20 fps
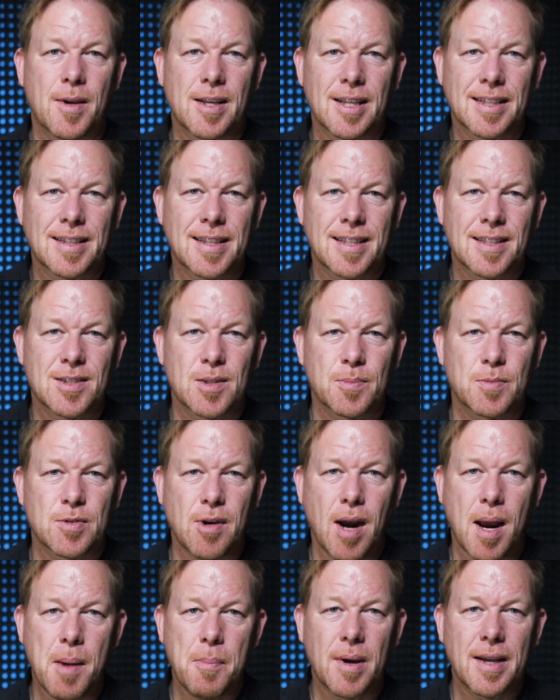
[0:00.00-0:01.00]
Click the
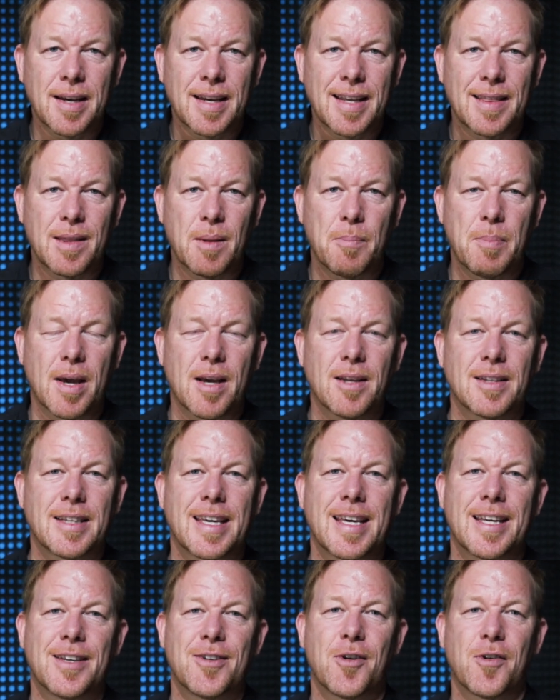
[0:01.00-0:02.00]
subscribe button and the bell to
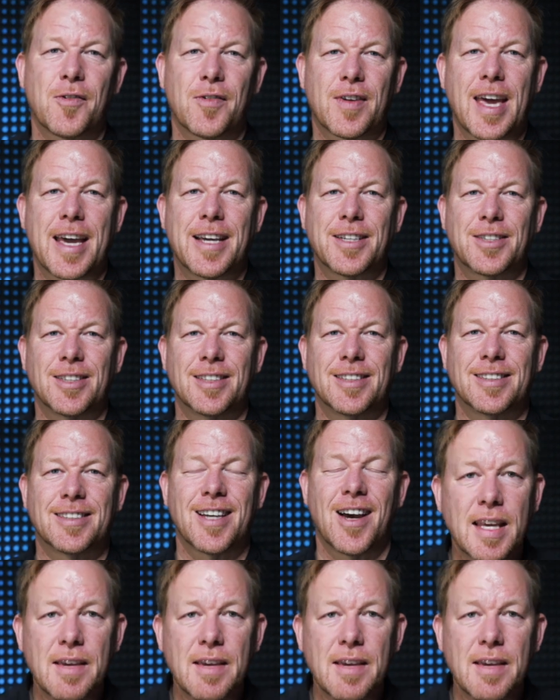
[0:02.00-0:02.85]
get notifications.